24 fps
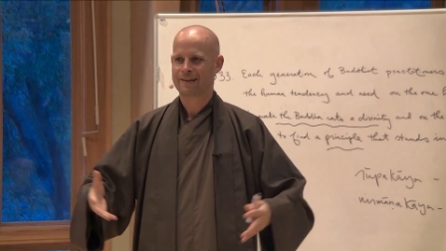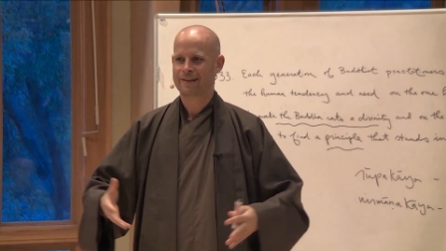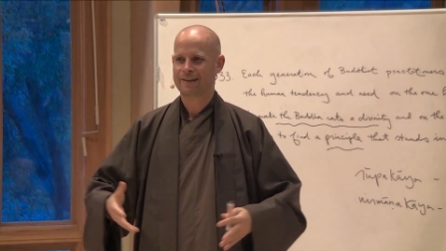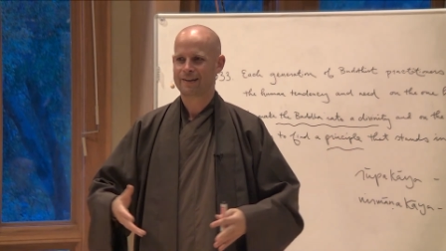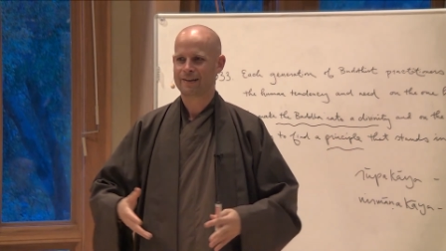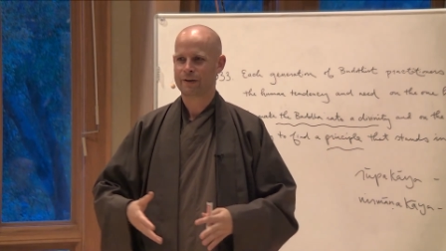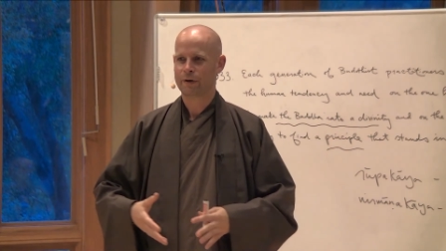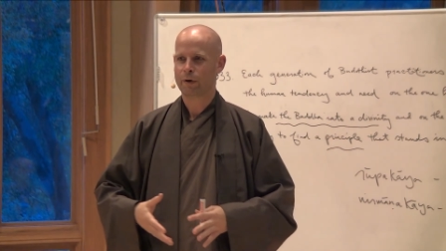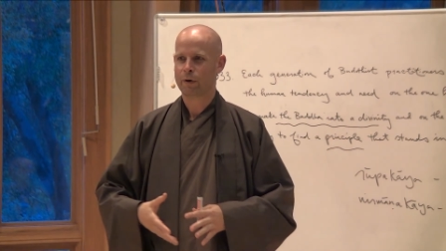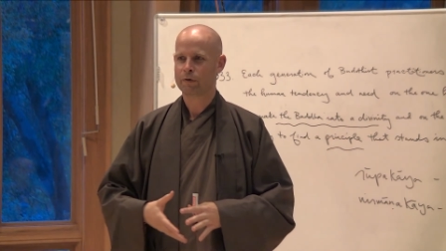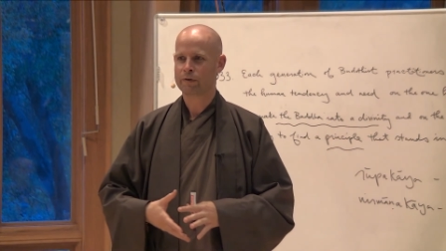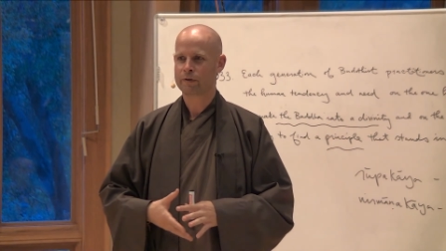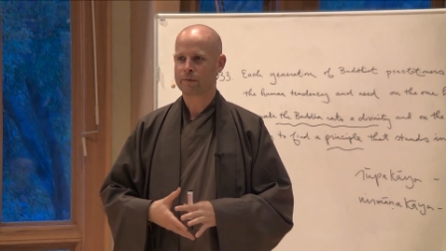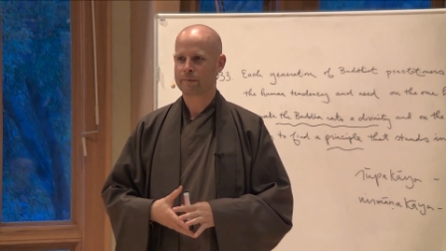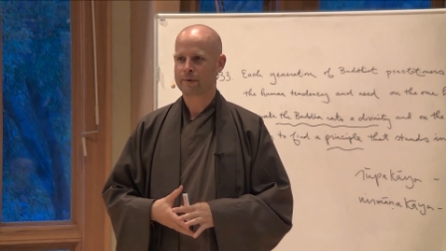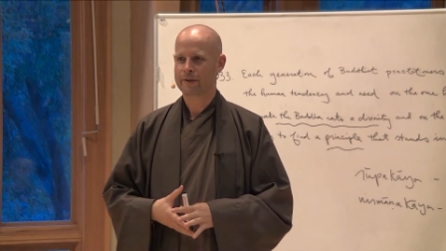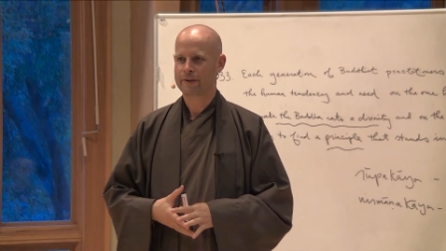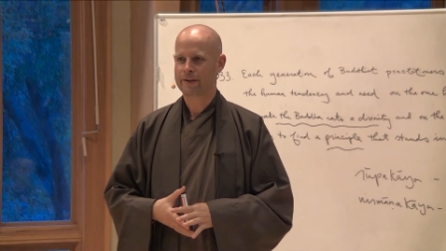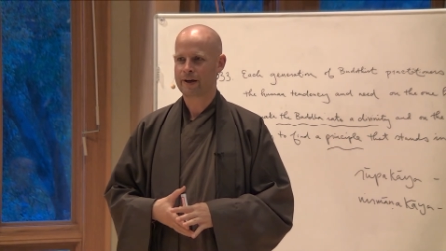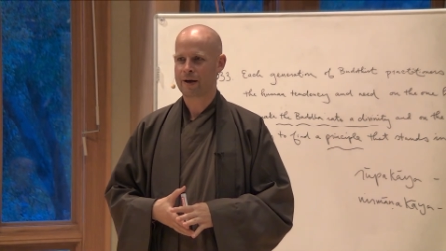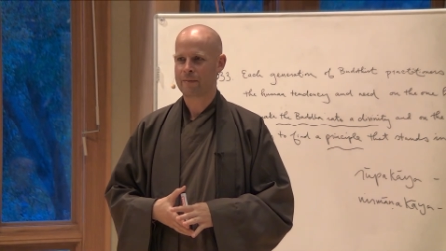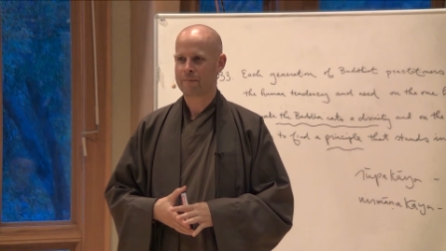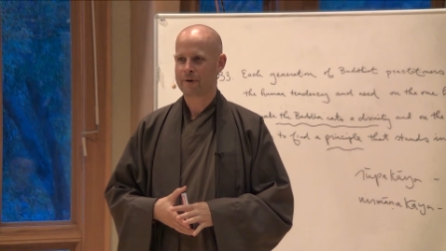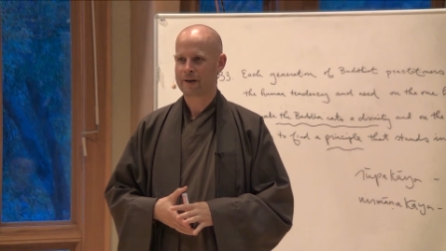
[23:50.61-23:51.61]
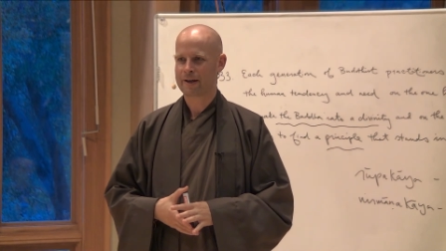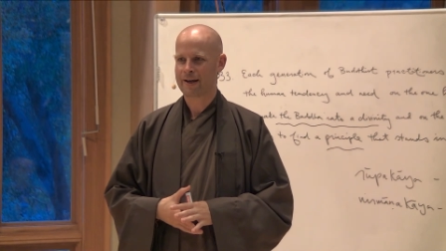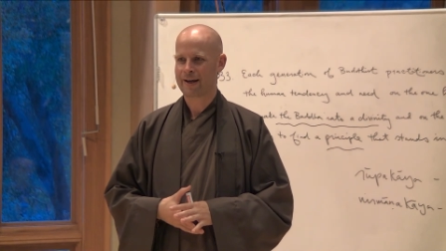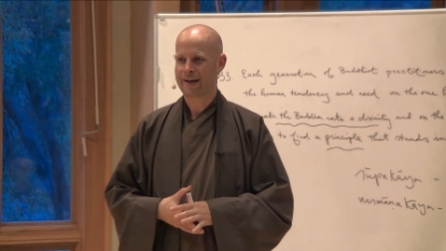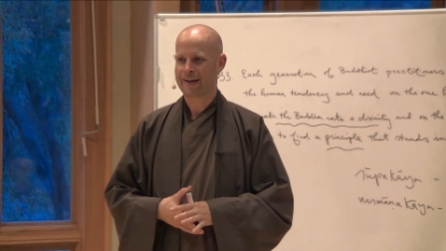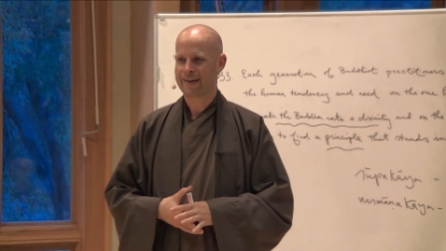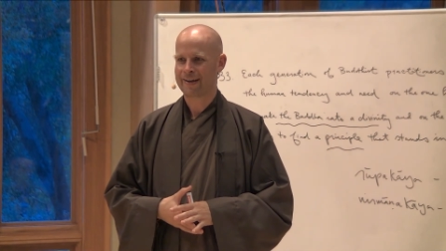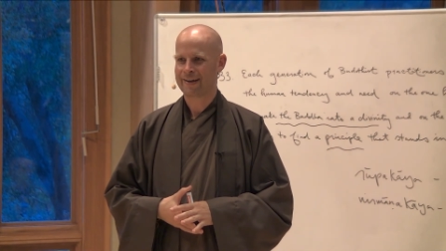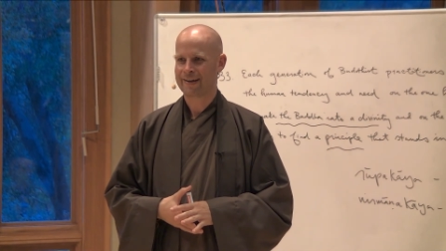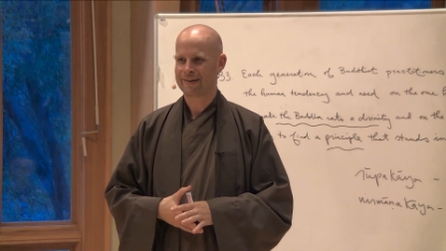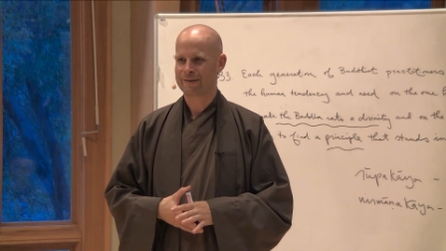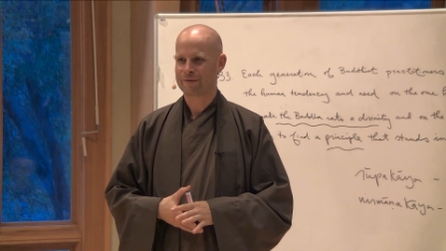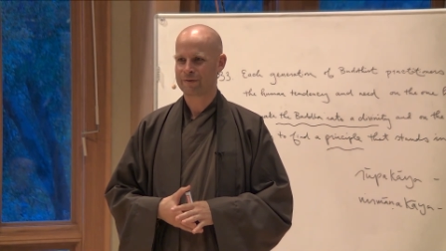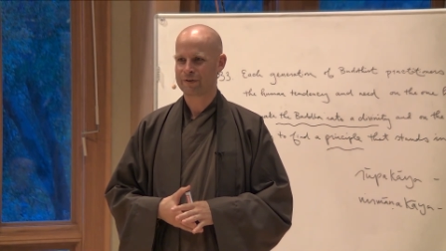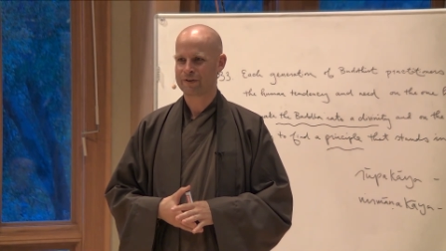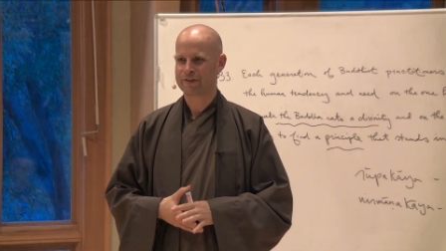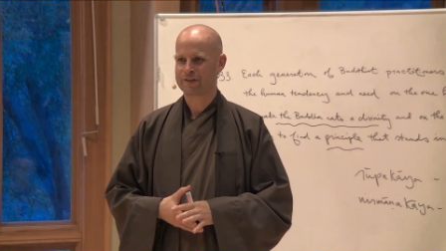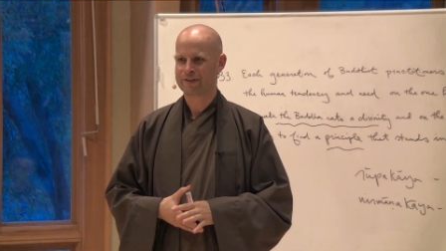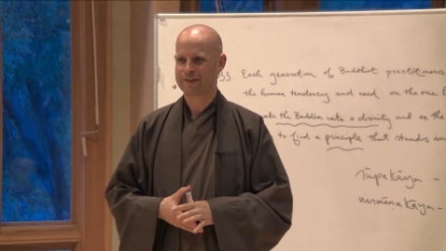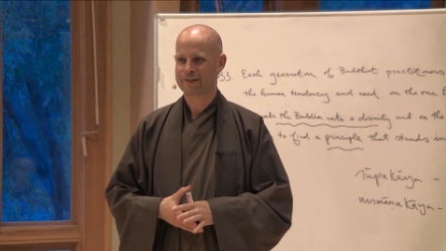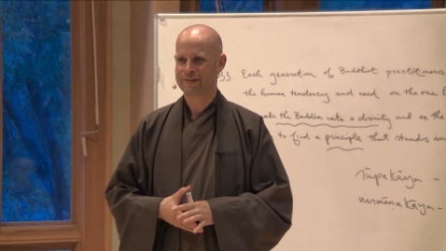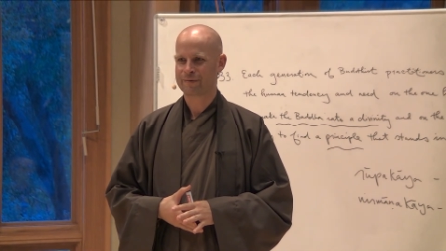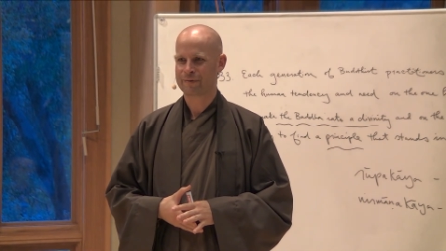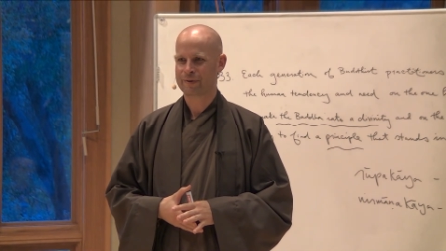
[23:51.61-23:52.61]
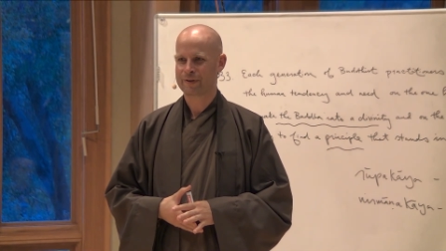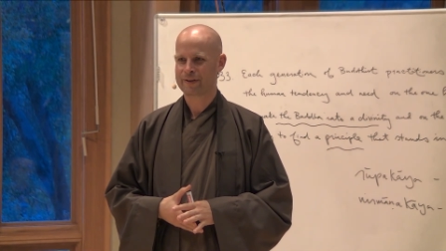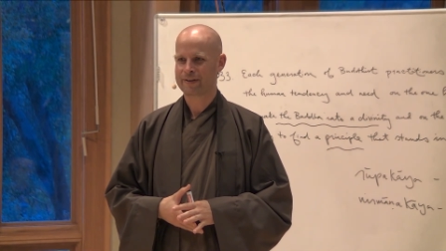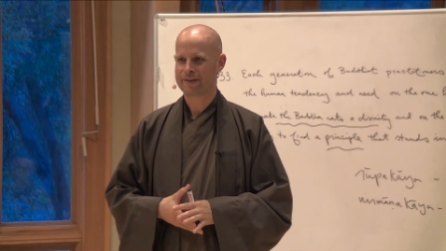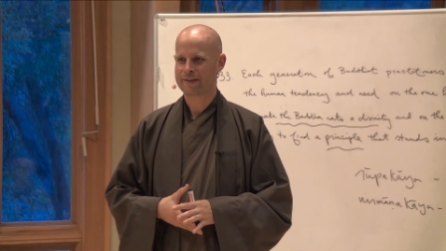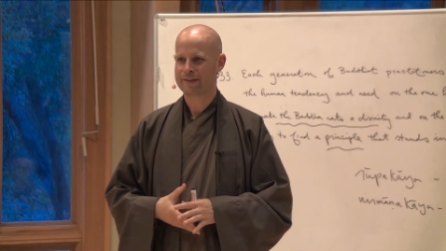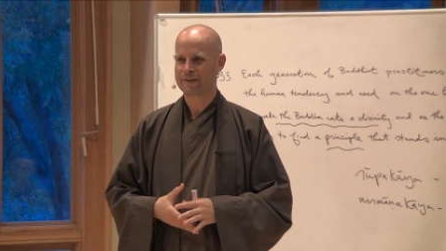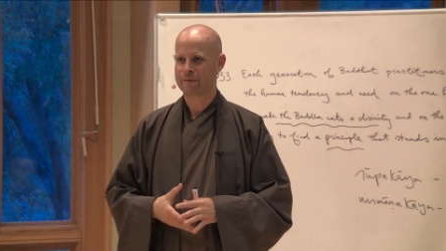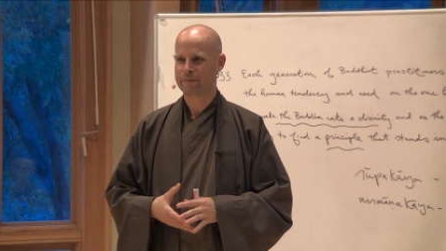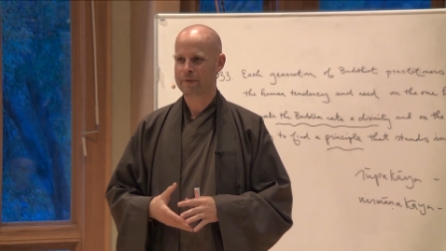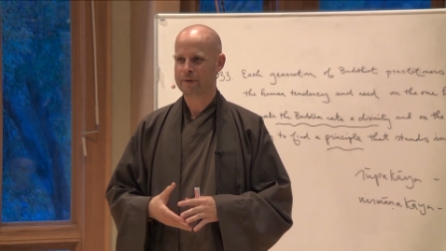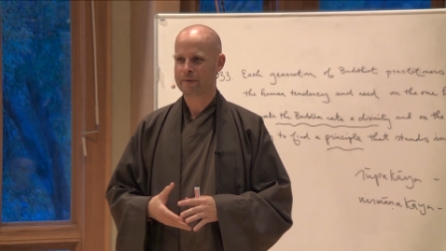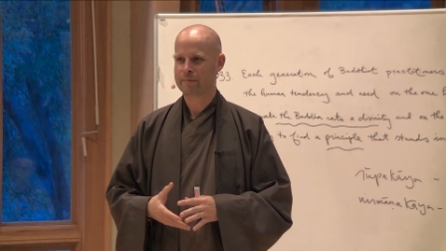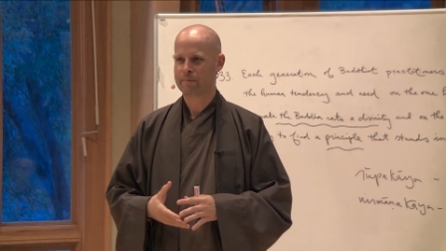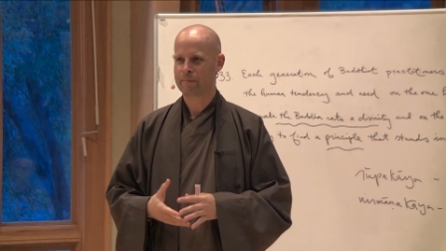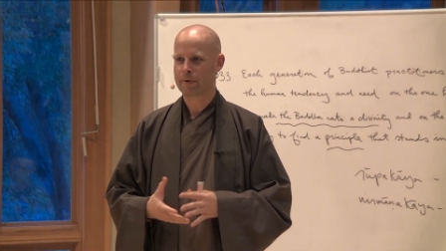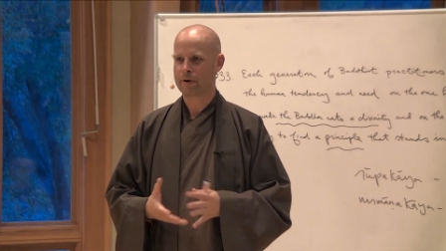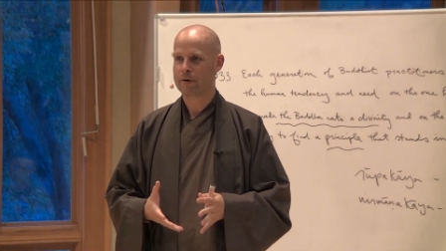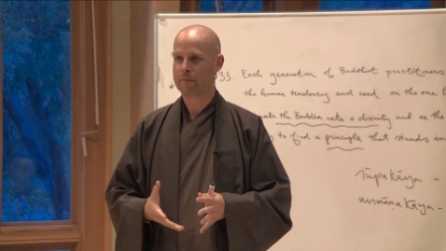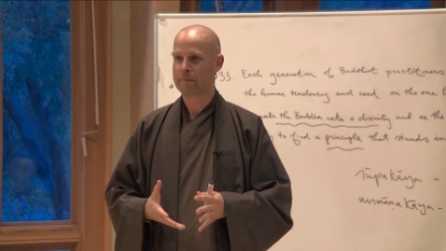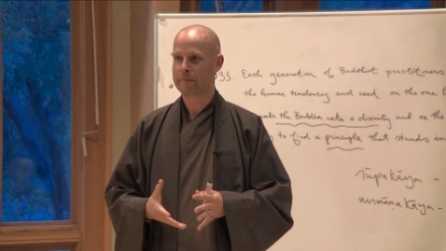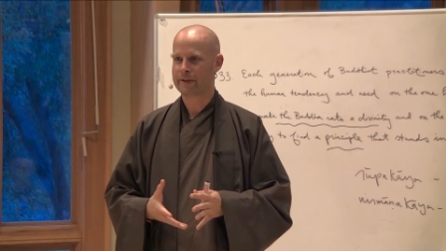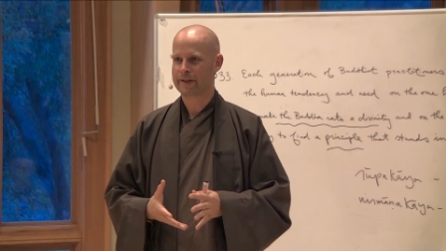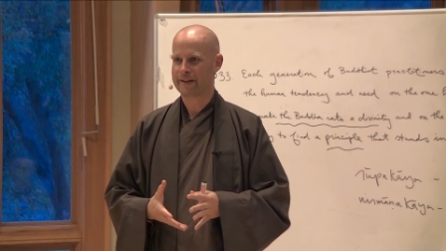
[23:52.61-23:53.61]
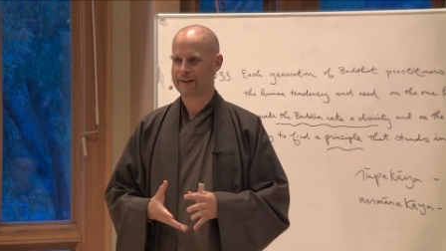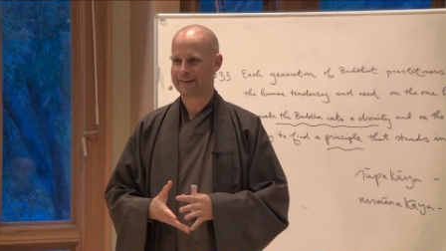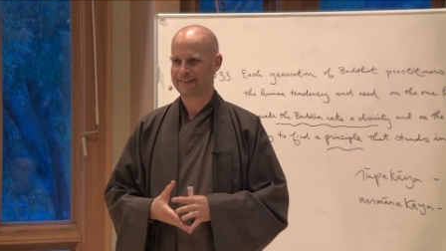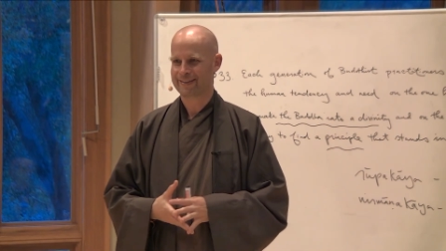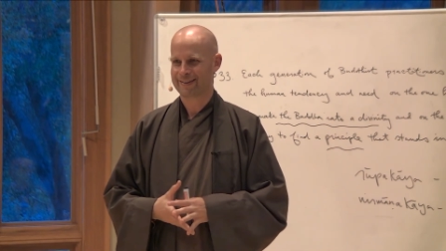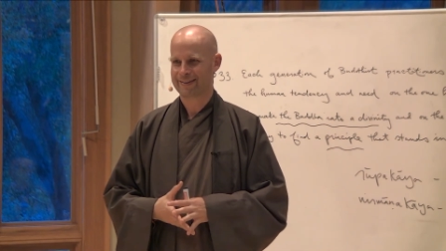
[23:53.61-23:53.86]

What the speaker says: the ultimate Dhammakaya, which we see to be permanent.